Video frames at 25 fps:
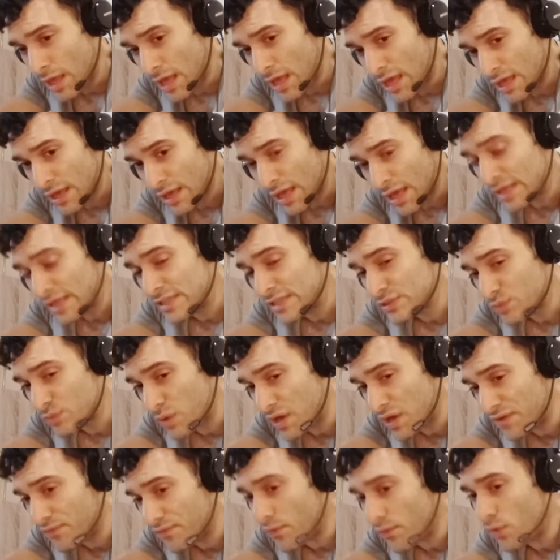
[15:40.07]
and his
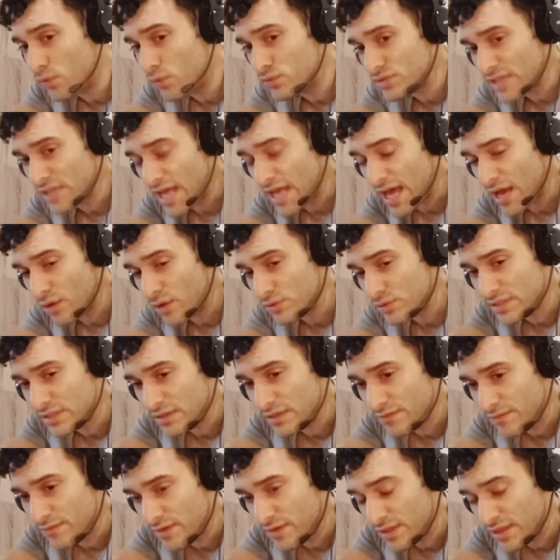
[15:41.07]
wife owns the house
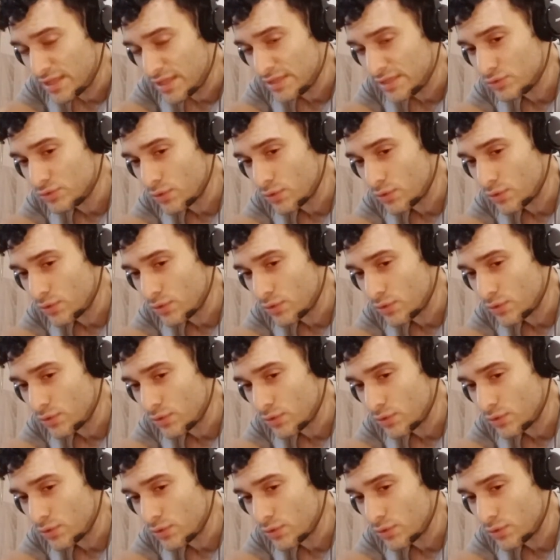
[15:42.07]
and everything.